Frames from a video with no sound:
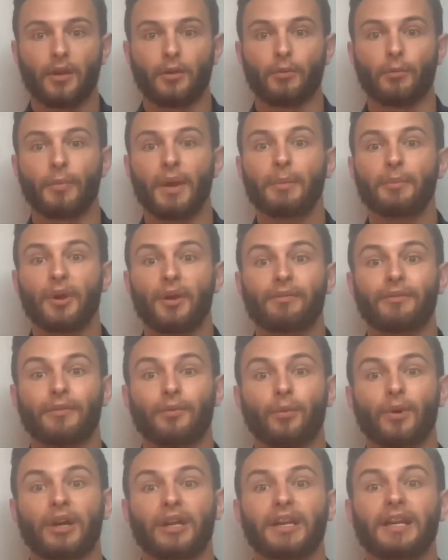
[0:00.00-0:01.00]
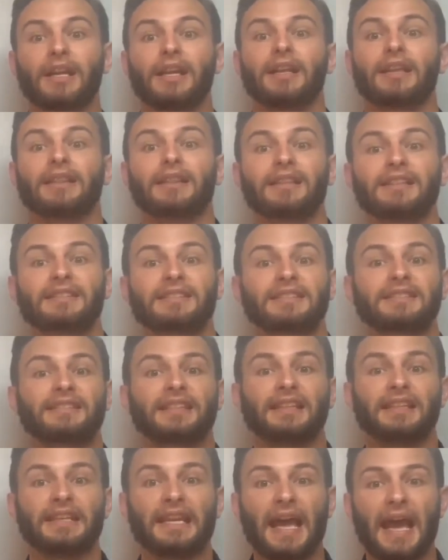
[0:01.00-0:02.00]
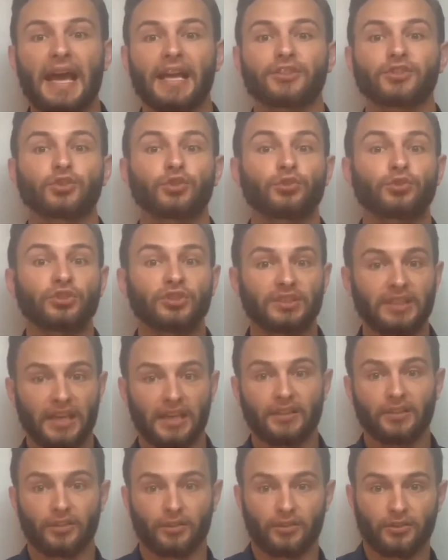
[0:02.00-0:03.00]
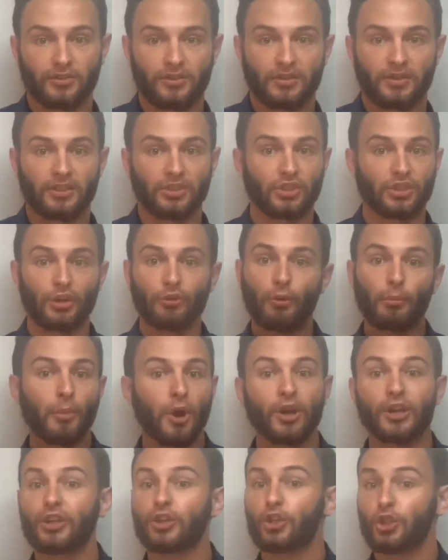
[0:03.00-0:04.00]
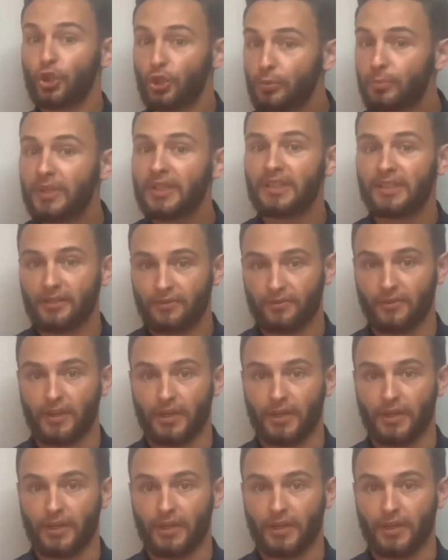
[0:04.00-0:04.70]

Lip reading: Remember, everyone, this is the national standards. The general market could be different.